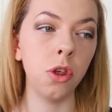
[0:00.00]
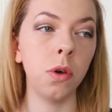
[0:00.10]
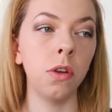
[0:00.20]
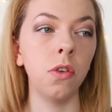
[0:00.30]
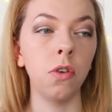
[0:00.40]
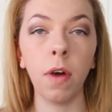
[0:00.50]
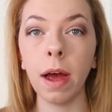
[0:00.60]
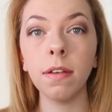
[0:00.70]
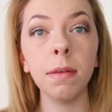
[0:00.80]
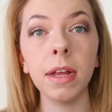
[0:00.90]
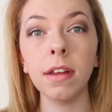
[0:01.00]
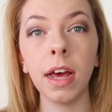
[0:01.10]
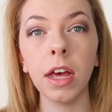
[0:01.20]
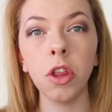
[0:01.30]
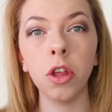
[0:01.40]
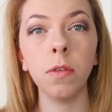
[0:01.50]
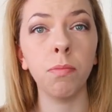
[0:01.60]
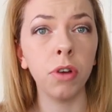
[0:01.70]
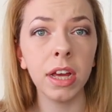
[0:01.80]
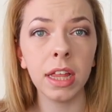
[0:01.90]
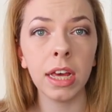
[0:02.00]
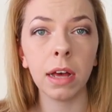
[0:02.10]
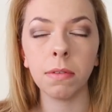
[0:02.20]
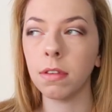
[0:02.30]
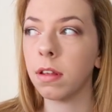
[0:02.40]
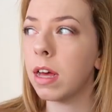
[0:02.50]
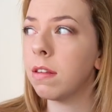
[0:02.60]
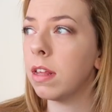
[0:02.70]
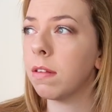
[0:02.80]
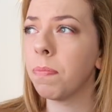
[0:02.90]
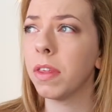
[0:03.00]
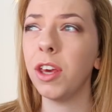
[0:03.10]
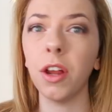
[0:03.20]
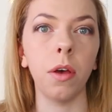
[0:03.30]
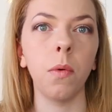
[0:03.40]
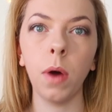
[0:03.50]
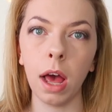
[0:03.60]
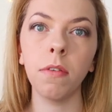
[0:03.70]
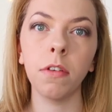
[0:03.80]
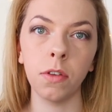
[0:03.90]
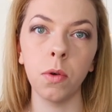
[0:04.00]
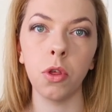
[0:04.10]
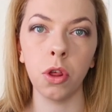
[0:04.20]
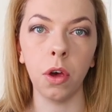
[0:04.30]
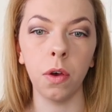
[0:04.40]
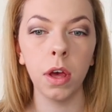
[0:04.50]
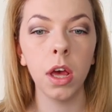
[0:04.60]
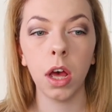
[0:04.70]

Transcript: you can do grounding meditations, breathing exercises, you know, whatever suits you.